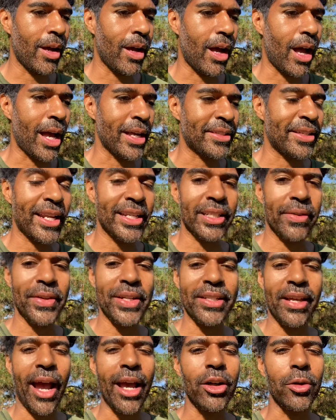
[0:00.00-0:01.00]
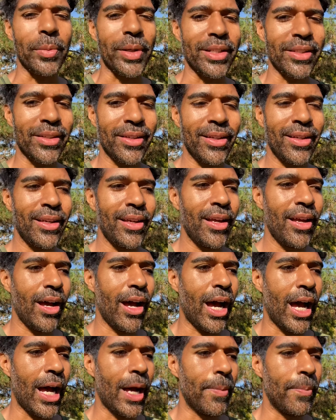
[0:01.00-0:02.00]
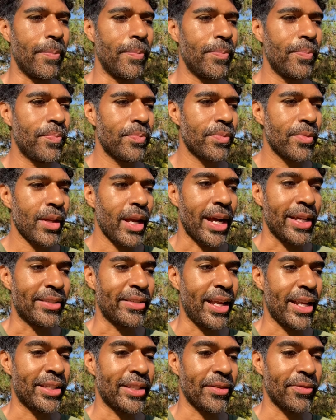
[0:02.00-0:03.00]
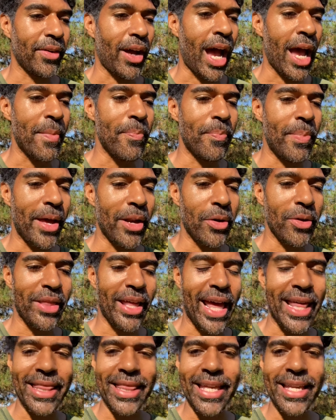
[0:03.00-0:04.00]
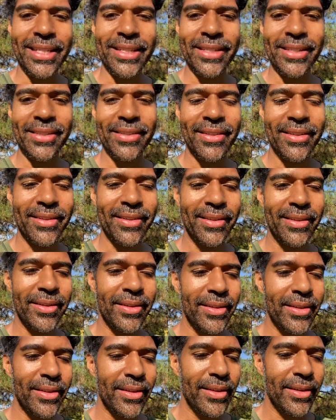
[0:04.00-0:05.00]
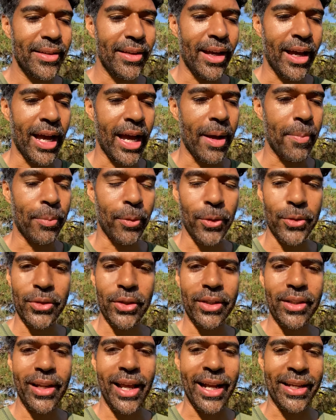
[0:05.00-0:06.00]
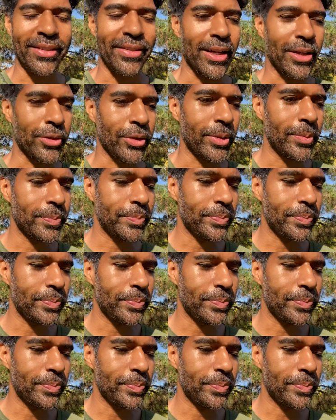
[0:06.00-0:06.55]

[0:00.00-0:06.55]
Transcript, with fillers: a sense of entitlement, um, a sense of I'm better than this uh, person, etc.